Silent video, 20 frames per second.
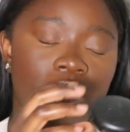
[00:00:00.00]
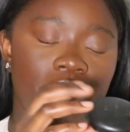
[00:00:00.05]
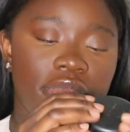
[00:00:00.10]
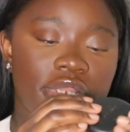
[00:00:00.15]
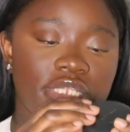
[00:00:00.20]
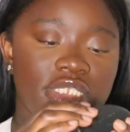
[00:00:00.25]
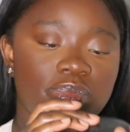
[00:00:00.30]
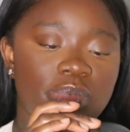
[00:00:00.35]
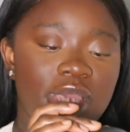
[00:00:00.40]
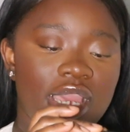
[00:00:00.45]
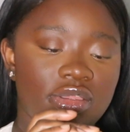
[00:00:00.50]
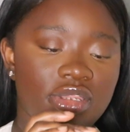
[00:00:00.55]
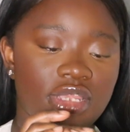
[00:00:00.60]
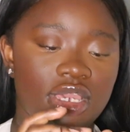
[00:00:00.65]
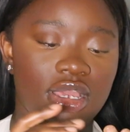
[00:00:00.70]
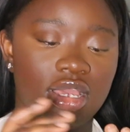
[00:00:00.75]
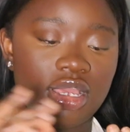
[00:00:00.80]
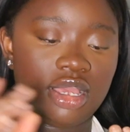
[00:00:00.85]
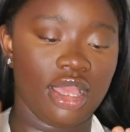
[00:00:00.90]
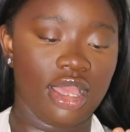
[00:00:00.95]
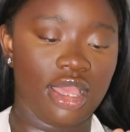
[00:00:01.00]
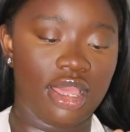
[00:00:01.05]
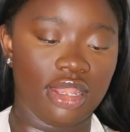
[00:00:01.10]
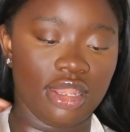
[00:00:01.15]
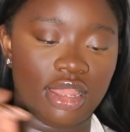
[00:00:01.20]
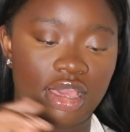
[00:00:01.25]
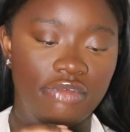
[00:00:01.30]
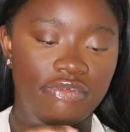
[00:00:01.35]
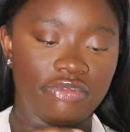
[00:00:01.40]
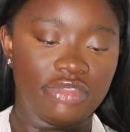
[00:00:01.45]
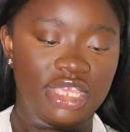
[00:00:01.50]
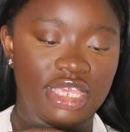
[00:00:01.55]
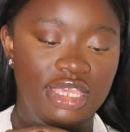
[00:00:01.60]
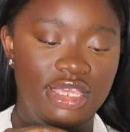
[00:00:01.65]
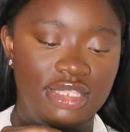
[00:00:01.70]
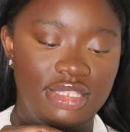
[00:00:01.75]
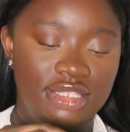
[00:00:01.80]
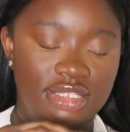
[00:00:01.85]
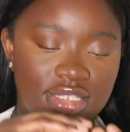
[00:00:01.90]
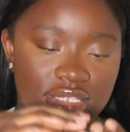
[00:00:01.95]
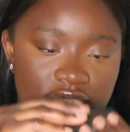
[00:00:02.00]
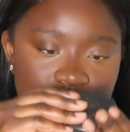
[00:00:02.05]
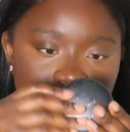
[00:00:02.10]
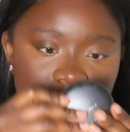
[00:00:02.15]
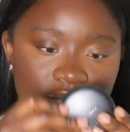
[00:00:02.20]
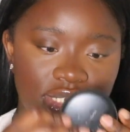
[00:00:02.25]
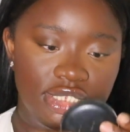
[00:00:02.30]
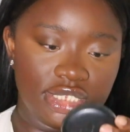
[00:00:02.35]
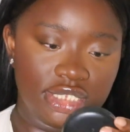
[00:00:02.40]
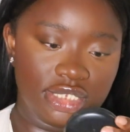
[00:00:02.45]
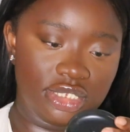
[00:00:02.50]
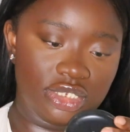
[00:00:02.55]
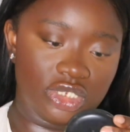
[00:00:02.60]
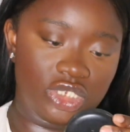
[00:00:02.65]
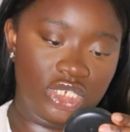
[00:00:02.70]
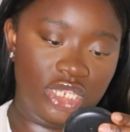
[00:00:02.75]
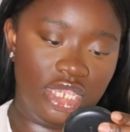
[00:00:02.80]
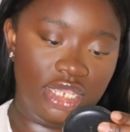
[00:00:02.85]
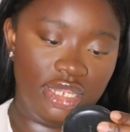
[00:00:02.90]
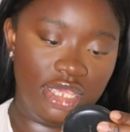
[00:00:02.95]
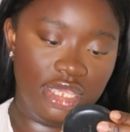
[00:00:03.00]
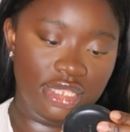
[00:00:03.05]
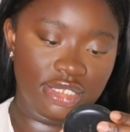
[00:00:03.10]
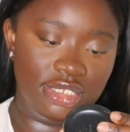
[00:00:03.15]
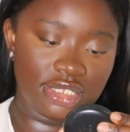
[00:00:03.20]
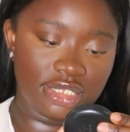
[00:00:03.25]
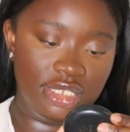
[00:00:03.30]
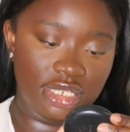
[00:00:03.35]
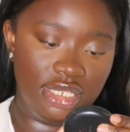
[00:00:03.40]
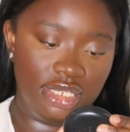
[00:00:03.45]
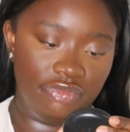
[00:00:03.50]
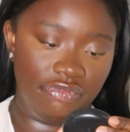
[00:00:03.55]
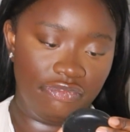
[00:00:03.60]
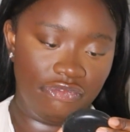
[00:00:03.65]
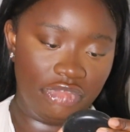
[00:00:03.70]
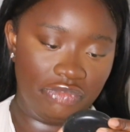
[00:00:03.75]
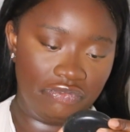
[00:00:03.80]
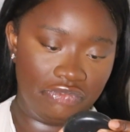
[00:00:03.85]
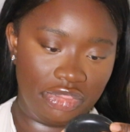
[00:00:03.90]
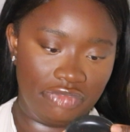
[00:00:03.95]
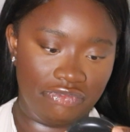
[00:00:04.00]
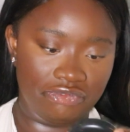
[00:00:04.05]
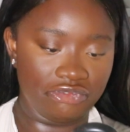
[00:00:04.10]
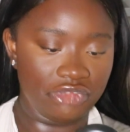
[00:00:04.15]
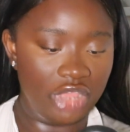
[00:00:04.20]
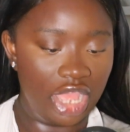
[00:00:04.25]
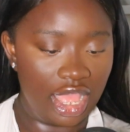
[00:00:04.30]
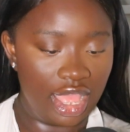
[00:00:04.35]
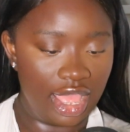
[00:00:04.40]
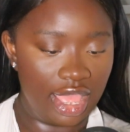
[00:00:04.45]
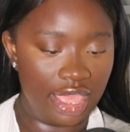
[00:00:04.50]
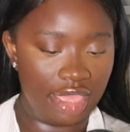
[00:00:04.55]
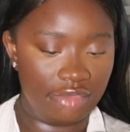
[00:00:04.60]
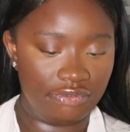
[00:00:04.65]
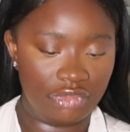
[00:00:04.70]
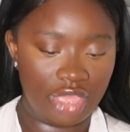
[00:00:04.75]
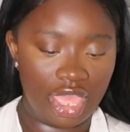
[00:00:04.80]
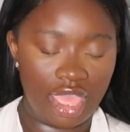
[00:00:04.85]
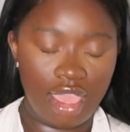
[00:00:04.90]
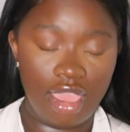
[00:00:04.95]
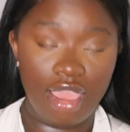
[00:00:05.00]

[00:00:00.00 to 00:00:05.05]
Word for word: pressed powder. I love this. This one is in the shade N C fifty-five.